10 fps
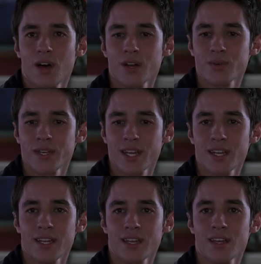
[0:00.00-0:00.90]
I don't
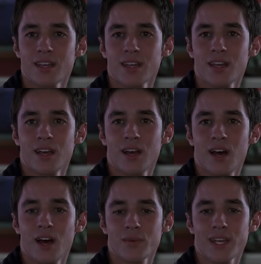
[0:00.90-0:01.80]
get it.
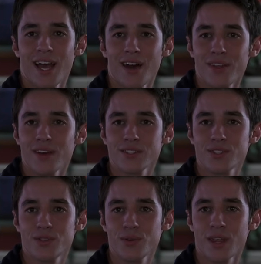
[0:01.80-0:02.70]
I mean, how the hell
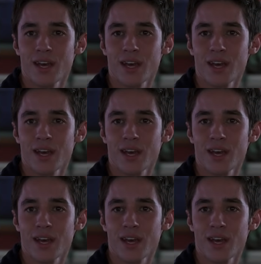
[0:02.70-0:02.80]
did you do